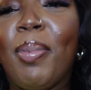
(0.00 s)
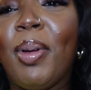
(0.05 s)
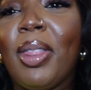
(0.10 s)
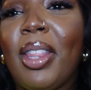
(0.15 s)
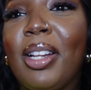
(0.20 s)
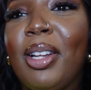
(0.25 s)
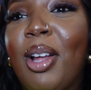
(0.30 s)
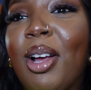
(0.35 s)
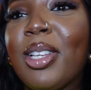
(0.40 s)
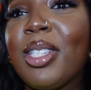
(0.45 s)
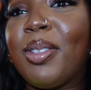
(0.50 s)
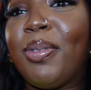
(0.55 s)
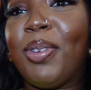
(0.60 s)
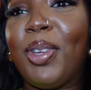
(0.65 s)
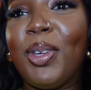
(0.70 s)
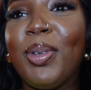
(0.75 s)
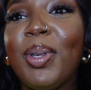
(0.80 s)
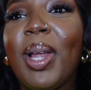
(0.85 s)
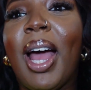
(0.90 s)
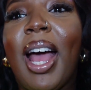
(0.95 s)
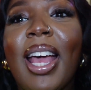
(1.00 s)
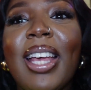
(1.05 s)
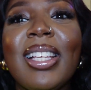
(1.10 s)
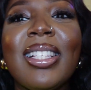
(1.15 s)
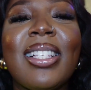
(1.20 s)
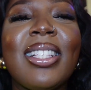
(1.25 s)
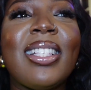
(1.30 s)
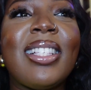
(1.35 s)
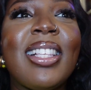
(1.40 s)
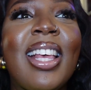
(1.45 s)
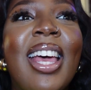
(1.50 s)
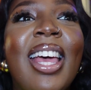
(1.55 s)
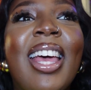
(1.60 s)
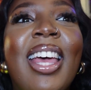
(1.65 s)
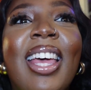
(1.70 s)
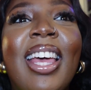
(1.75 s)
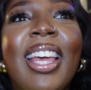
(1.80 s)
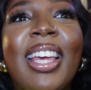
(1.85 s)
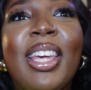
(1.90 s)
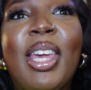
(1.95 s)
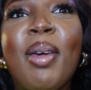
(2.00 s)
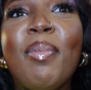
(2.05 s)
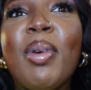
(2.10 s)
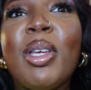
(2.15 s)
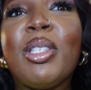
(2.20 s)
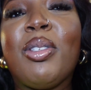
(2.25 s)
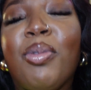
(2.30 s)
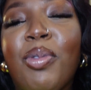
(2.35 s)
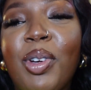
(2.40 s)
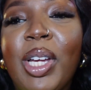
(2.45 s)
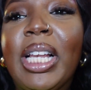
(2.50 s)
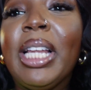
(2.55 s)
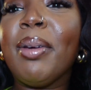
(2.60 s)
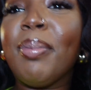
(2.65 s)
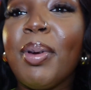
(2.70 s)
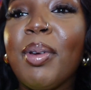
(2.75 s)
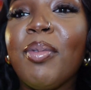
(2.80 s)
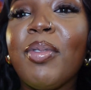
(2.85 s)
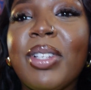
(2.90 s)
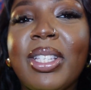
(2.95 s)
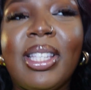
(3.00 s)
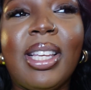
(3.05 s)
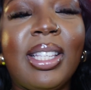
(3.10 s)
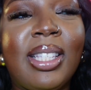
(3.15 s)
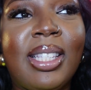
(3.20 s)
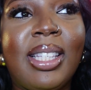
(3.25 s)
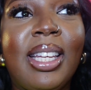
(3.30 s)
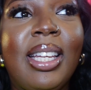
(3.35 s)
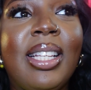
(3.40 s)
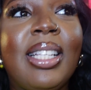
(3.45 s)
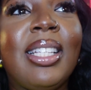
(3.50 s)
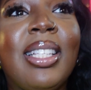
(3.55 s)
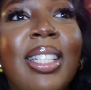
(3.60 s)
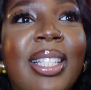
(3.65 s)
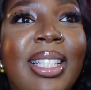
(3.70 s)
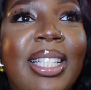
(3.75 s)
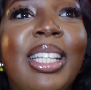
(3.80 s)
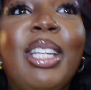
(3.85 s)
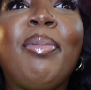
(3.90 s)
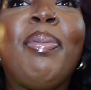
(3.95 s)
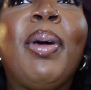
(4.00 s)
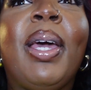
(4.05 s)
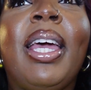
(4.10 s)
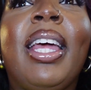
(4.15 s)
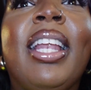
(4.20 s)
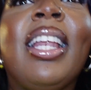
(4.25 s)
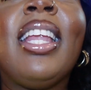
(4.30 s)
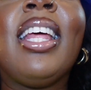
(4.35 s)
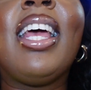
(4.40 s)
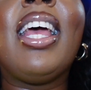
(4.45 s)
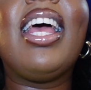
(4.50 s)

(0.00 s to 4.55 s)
But the last few nights, Kimya's really been resisting sleeping.